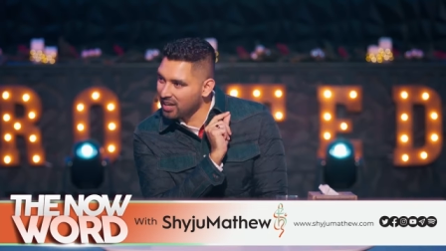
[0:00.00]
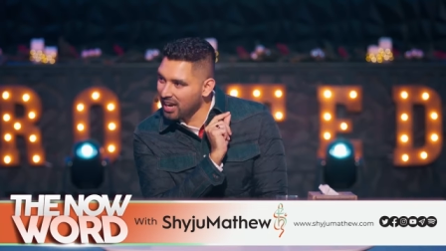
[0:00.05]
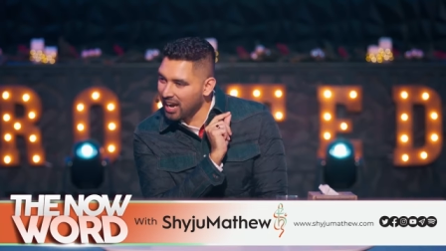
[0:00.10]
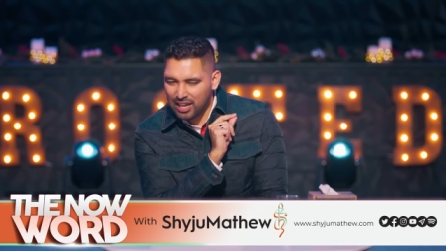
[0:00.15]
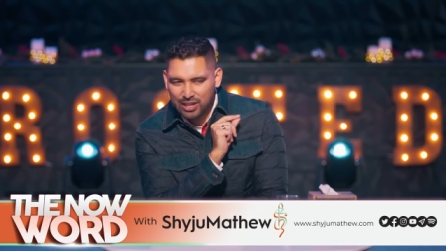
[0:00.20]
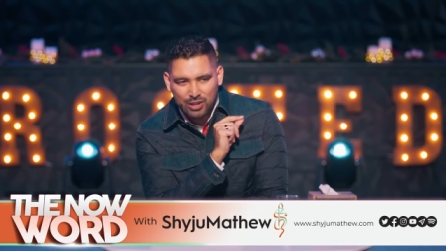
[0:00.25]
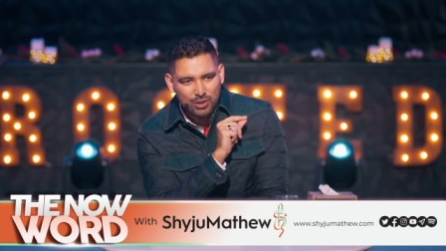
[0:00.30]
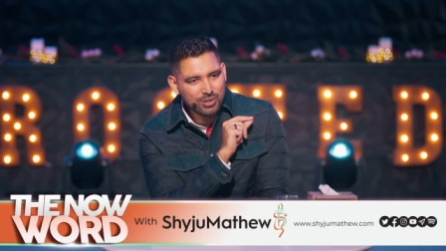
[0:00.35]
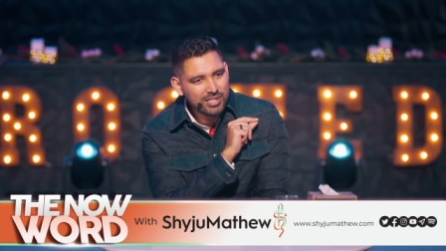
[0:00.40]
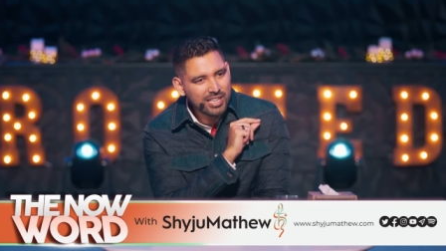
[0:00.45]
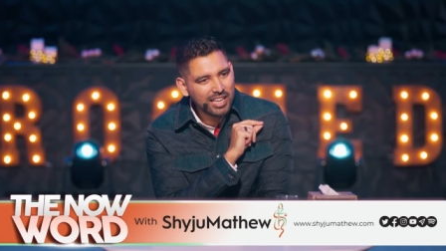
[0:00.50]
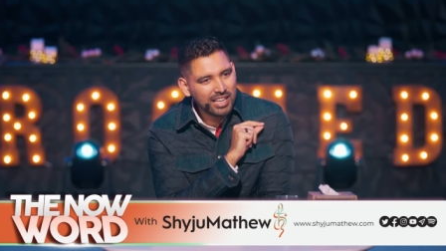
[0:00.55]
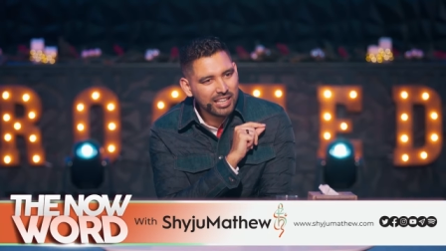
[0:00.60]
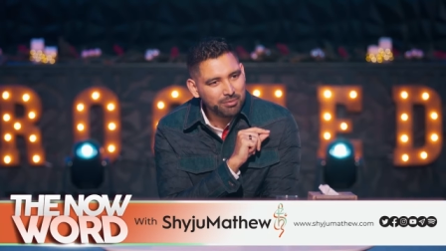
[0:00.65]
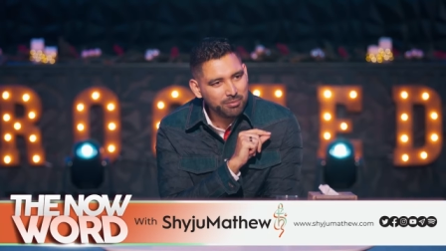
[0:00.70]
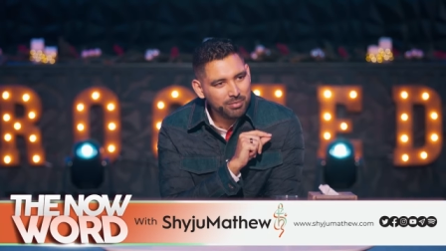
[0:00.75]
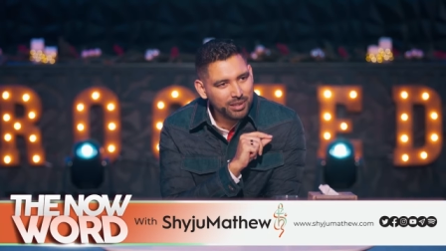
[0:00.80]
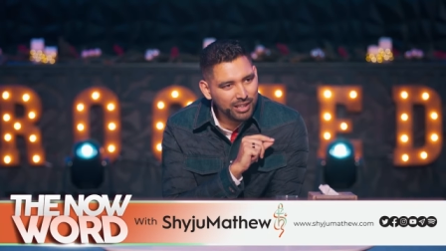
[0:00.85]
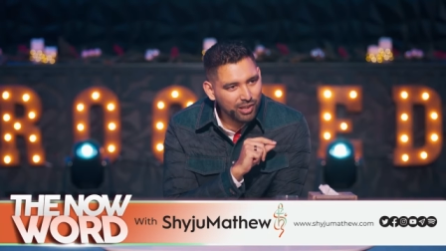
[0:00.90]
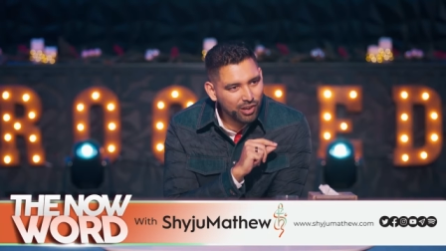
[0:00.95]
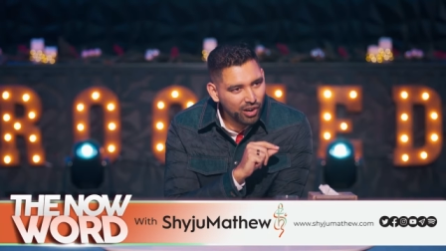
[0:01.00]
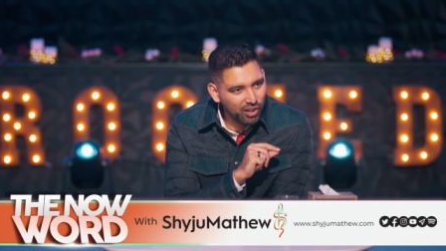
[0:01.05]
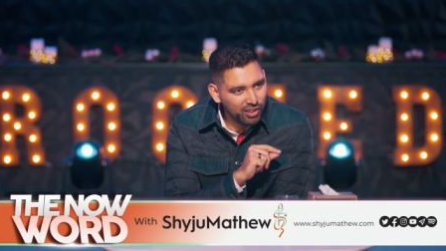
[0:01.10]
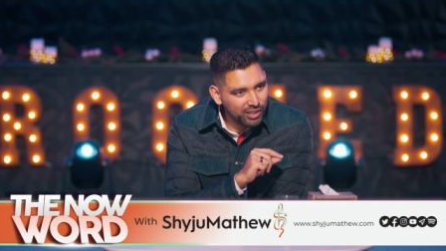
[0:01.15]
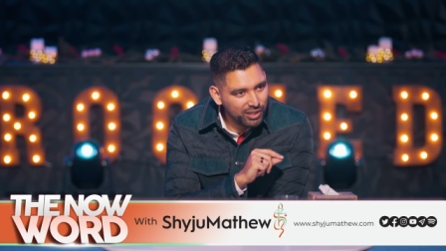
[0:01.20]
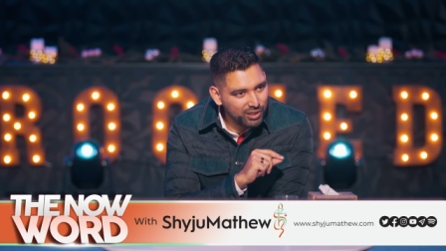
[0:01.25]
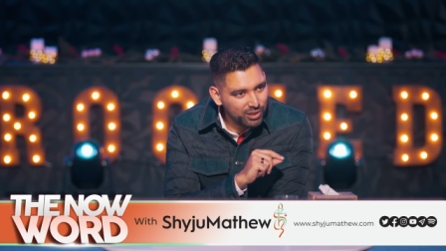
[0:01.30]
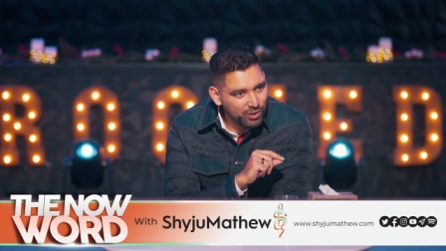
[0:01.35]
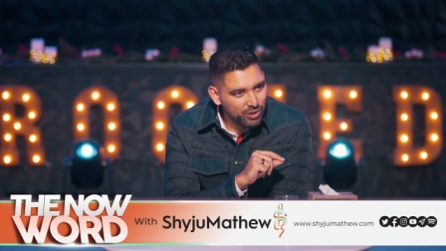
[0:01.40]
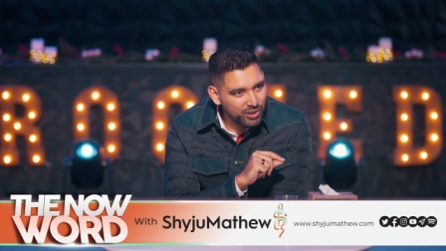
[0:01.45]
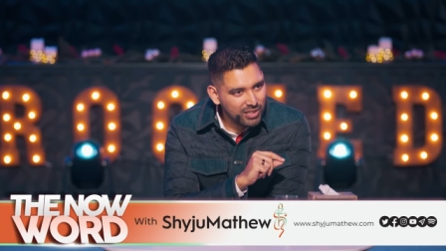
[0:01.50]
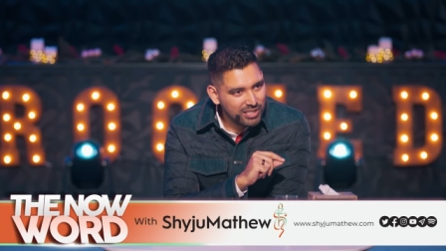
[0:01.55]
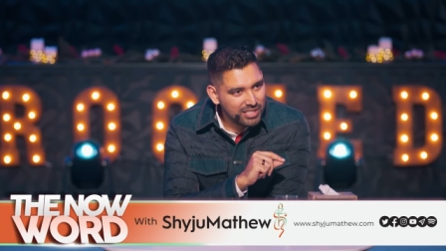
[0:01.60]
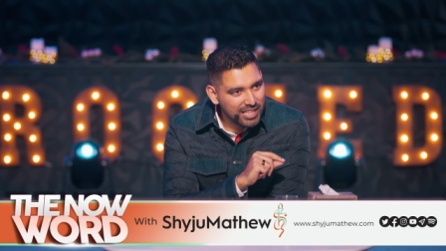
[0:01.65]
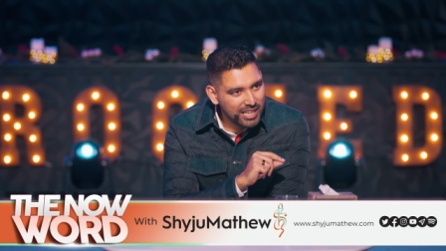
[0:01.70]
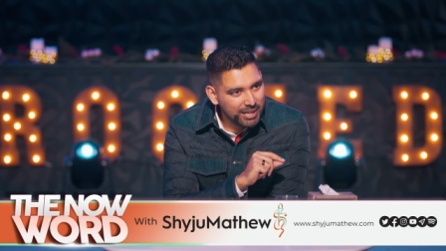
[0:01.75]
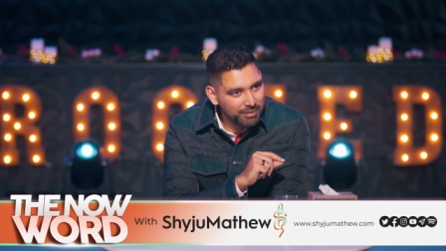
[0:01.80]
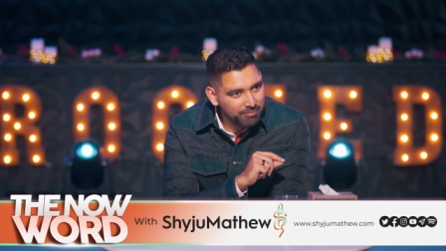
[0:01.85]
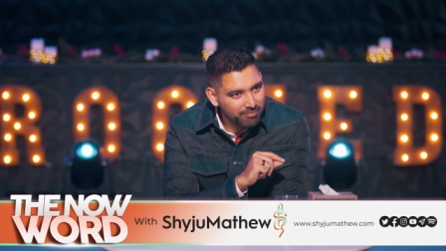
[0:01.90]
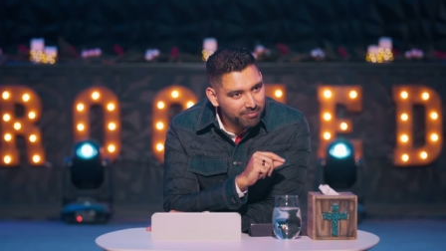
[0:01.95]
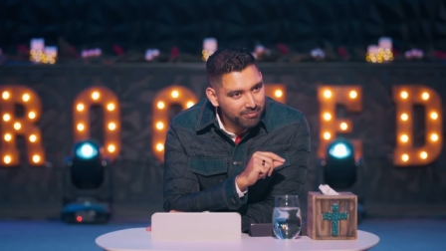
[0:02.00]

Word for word: Are you telling me God didn't know his name?